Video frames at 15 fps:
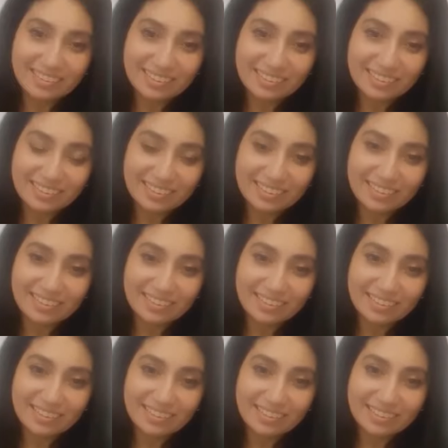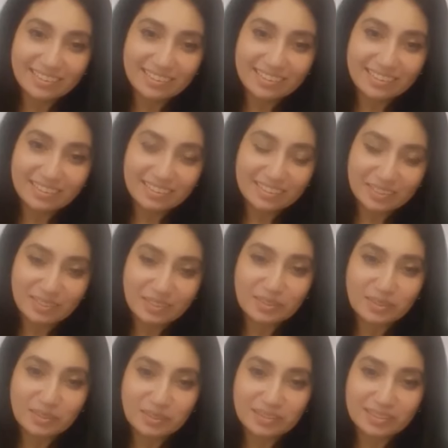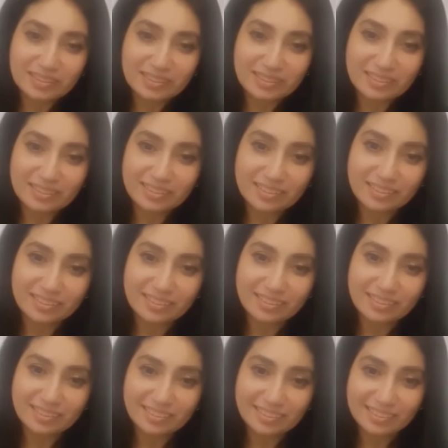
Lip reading: (not speaking)